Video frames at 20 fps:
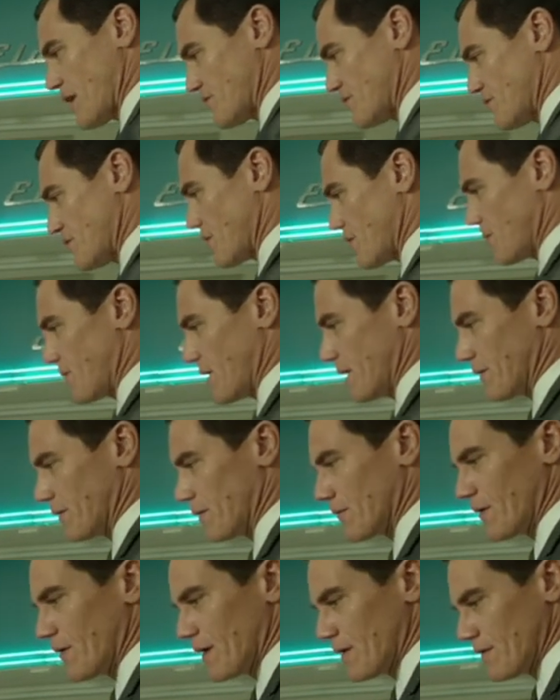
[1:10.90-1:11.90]
I'm not sure about
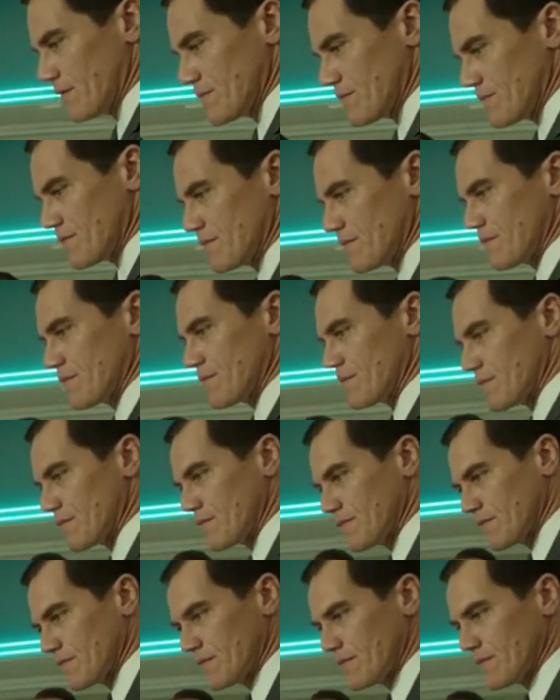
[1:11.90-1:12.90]
the green. it's not
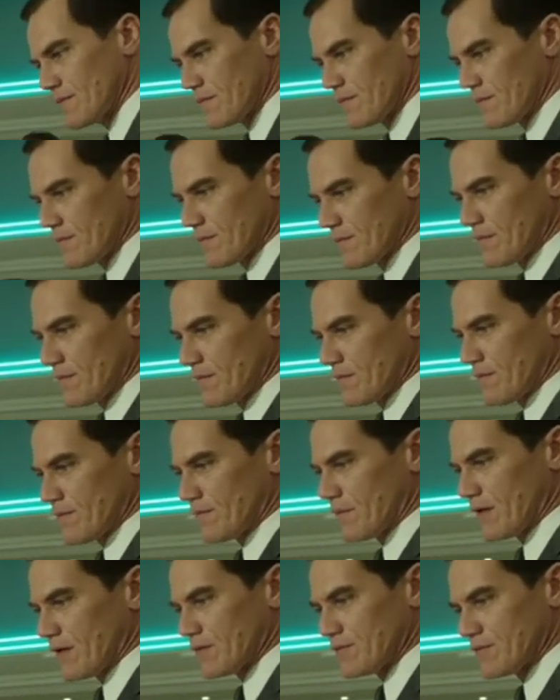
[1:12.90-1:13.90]
green, my friend. Teal.
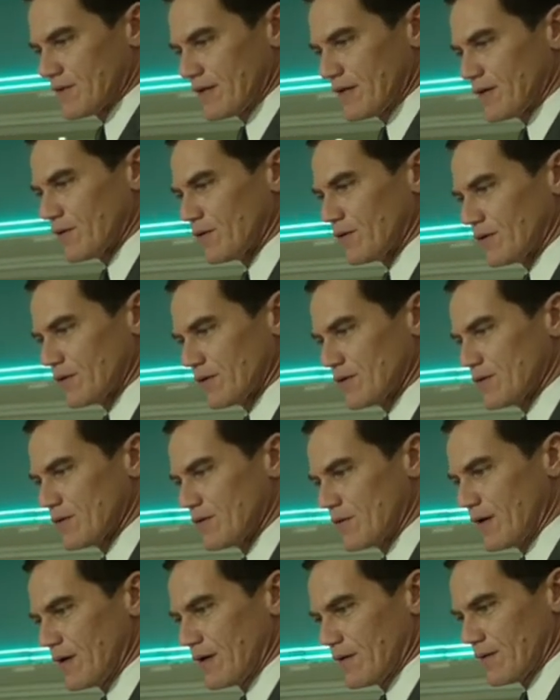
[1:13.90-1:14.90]
Well, teal
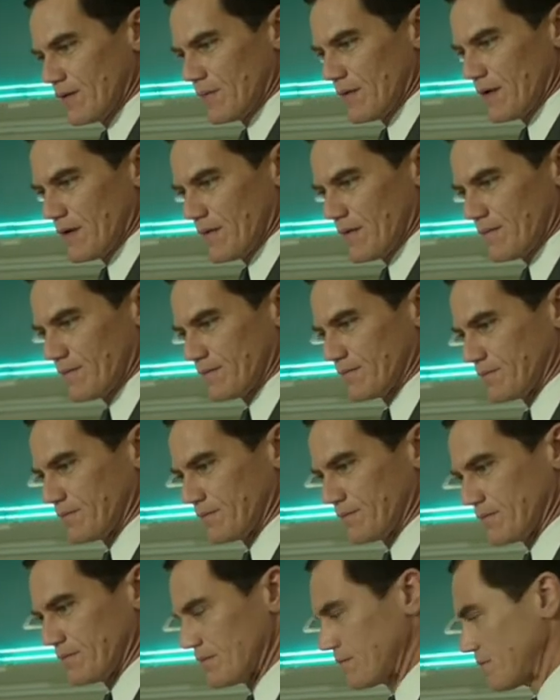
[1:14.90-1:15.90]
looks green. But me. it isn't,
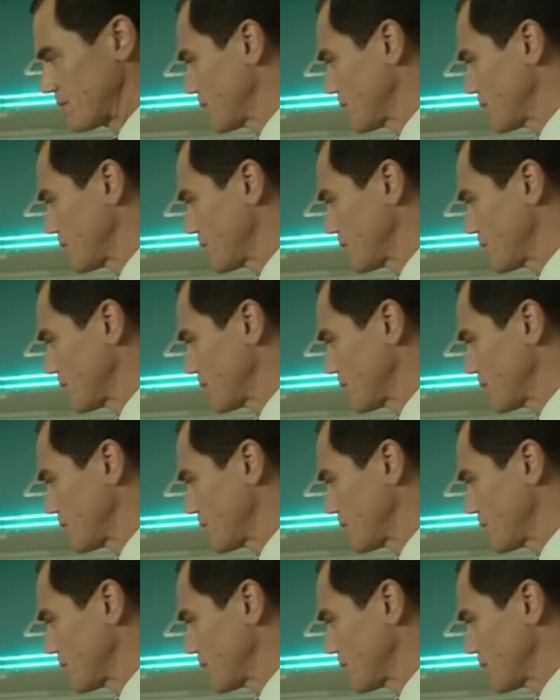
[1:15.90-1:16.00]
see?